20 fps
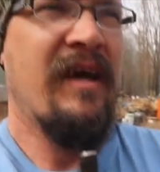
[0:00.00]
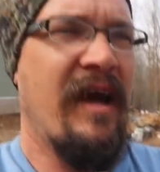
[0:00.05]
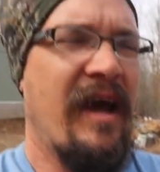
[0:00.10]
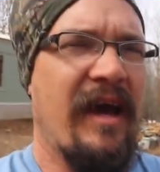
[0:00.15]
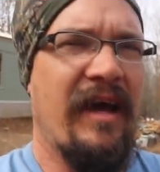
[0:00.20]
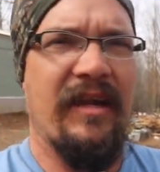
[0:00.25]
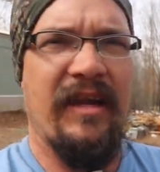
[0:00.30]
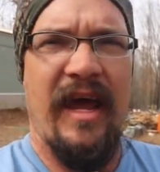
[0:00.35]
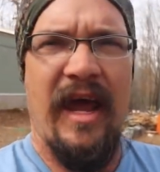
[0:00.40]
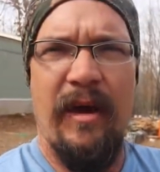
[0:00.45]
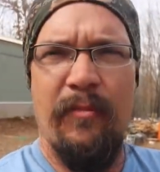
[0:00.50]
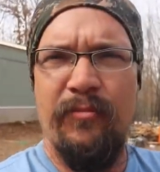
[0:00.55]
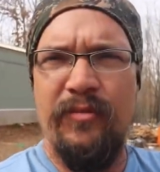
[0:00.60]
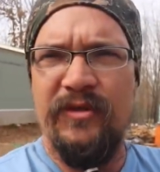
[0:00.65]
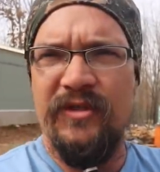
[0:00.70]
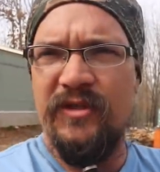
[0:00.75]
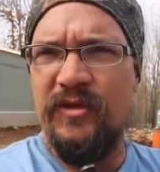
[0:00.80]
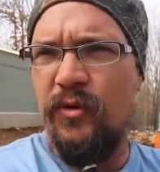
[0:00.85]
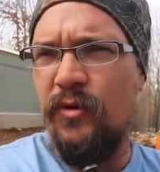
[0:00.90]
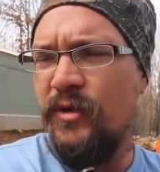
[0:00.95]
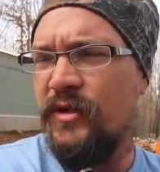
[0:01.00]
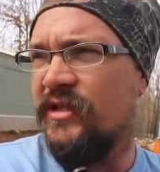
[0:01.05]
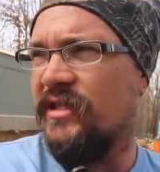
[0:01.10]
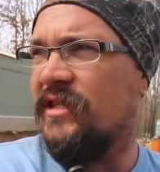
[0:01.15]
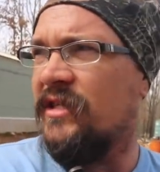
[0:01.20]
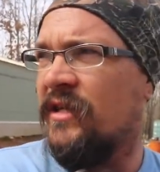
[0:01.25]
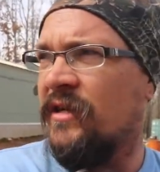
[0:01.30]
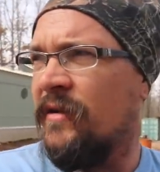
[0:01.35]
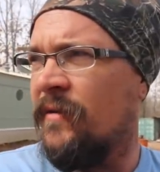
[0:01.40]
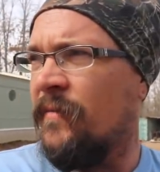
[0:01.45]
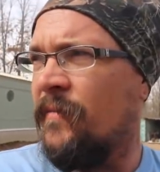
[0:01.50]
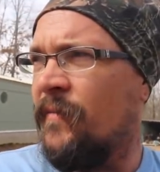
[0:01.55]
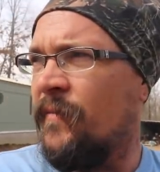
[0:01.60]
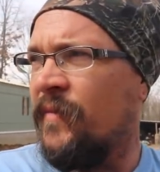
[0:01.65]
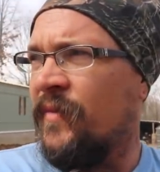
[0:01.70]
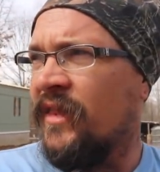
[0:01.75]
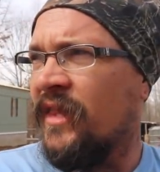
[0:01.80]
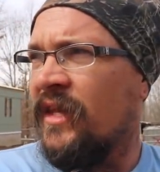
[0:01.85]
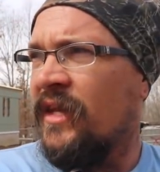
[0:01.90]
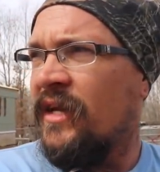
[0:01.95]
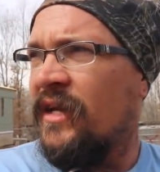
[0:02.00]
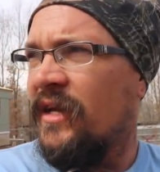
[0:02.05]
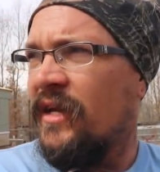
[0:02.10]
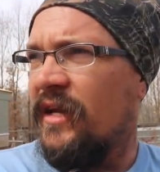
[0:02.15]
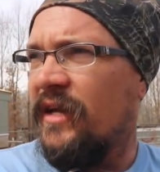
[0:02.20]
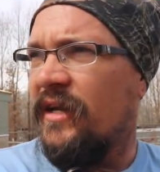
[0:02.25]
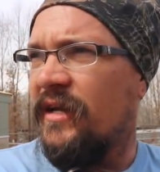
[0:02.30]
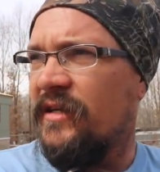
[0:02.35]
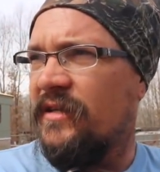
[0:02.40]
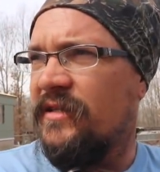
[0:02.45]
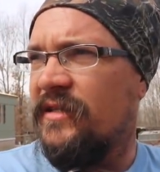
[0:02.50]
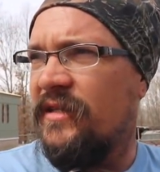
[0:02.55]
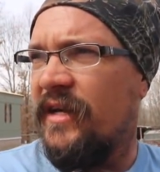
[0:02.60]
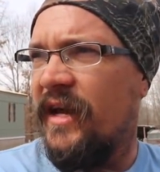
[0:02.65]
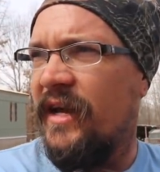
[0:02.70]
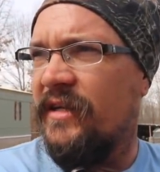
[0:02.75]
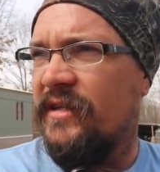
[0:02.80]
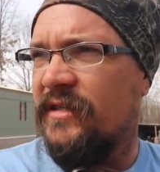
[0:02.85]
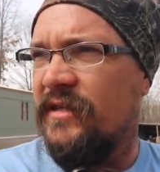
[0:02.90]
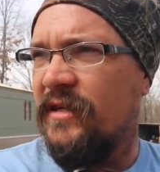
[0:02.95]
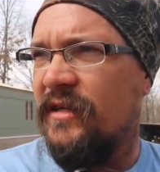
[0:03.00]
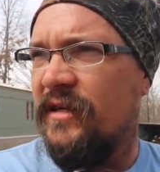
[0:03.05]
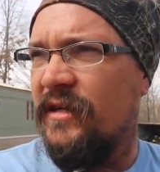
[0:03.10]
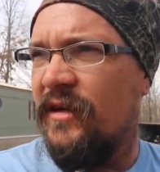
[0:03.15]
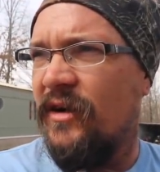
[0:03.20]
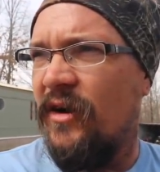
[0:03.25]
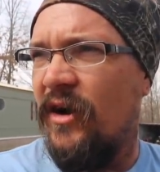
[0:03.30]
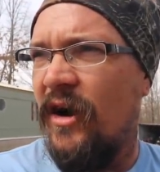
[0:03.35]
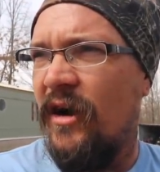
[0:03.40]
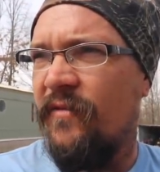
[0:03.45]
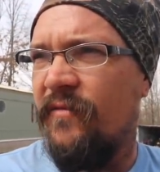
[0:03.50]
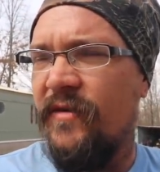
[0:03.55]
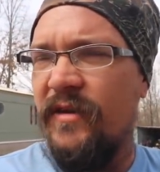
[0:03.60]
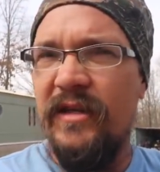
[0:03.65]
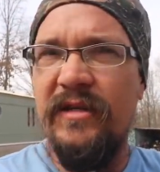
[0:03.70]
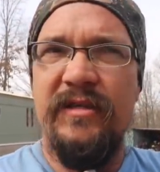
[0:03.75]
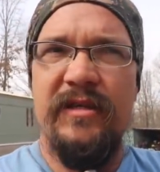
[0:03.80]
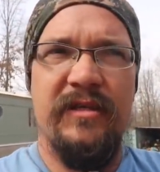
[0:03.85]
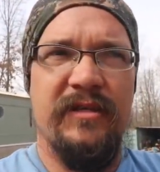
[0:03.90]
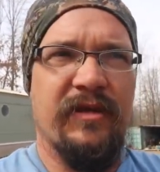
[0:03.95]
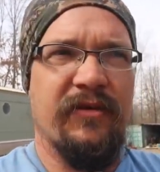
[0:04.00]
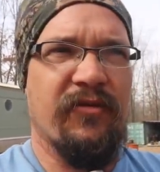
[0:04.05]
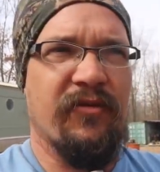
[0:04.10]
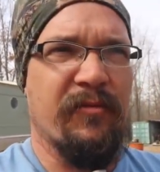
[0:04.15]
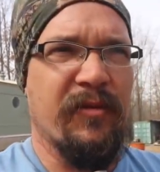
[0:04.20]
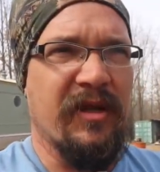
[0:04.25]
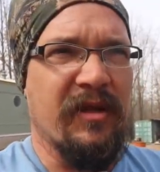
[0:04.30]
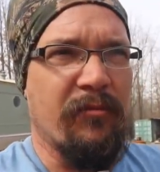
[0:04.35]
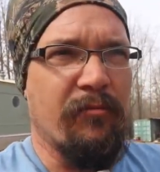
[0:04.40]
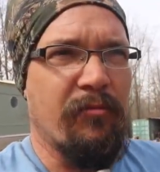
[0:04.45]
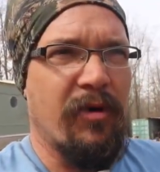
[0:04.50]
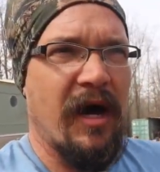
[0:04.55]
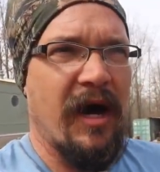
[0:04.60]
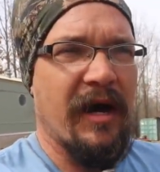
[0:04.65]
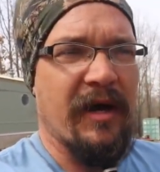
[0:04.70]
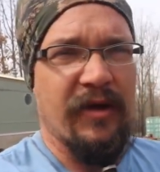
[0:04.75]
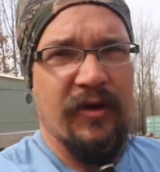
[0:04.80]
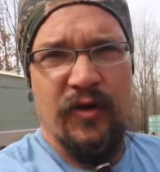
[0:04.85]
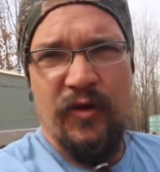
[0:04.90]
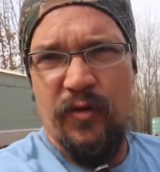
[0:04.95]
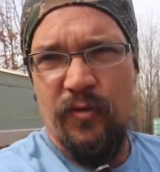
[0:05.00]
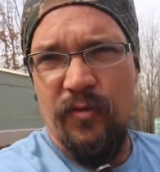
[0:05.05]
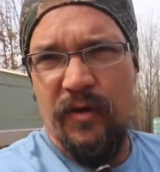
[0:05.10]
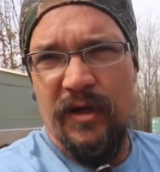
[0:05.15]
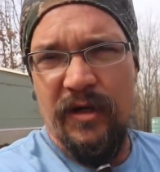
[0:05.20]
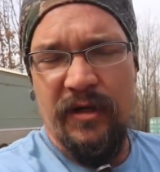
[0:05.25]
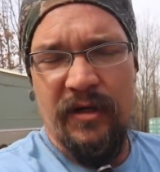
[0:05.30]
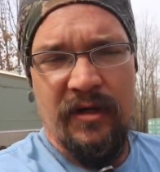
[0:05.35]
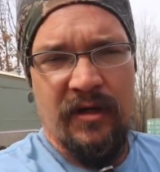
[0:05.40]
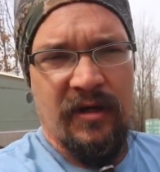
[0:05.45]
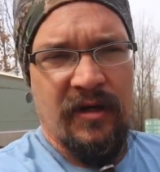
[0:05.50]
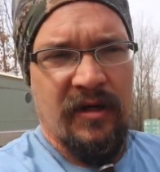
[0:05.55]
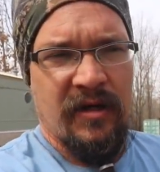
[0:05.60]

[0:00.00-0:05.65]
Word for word: had ample storage, is that uh, often it's easier for me to buy a new one